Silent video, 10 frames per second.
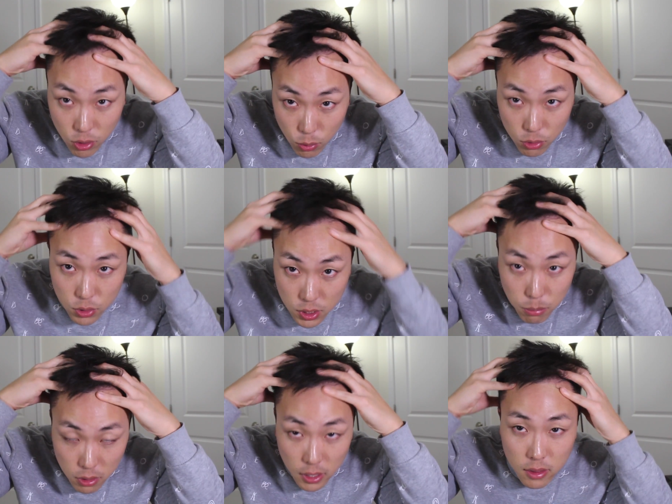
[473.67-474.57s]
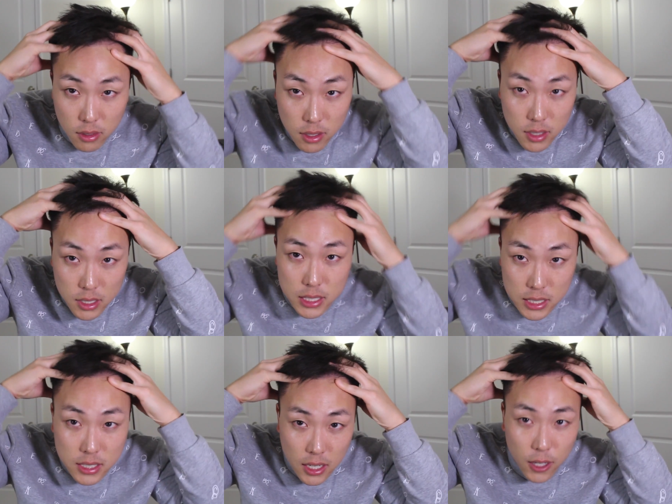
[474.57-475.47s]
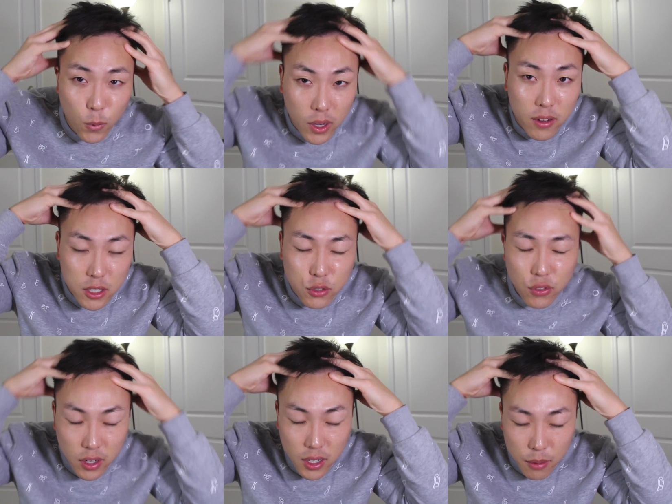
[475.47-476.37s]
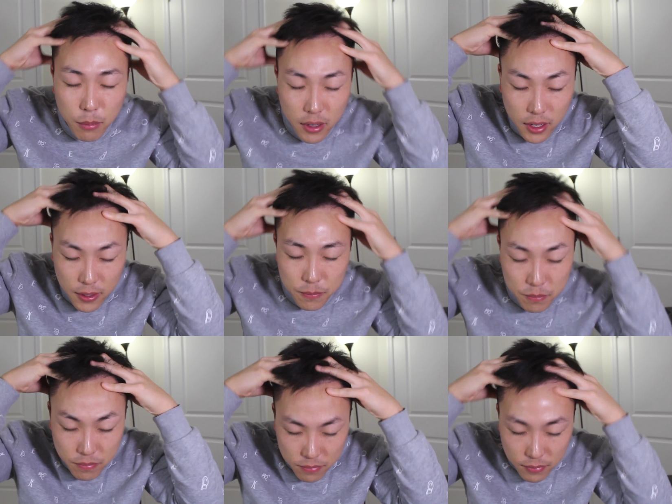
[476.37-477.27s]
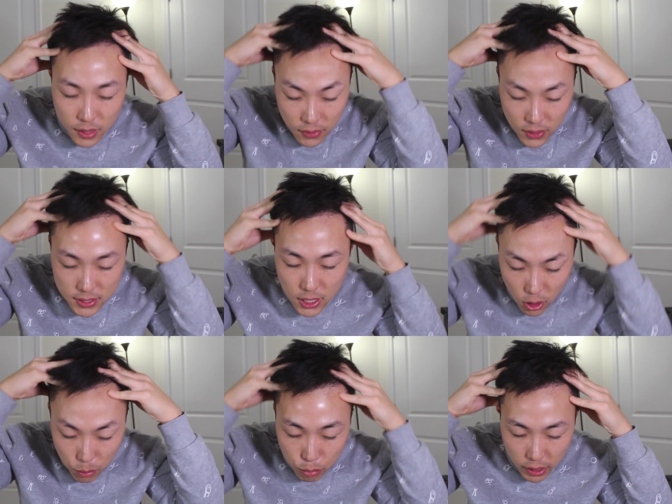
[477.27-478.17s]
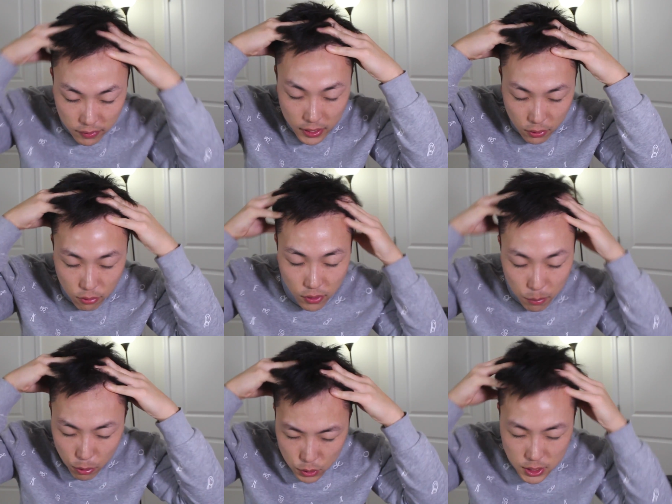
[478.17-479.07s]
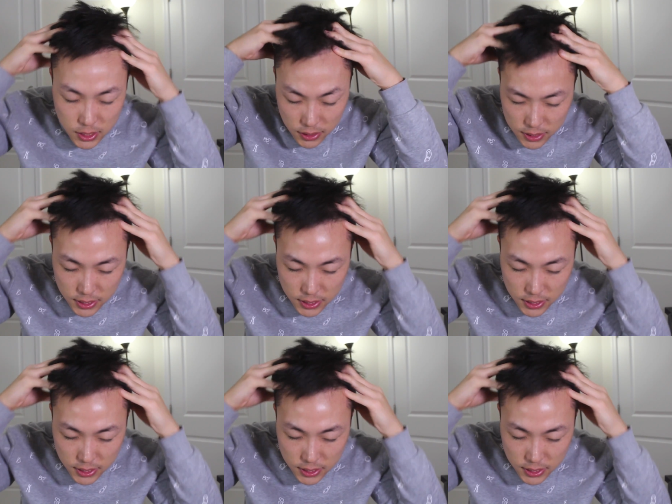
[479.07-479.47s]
You want to do something like this. I know it kind of looks funny, but it does help break down the fibrosis of the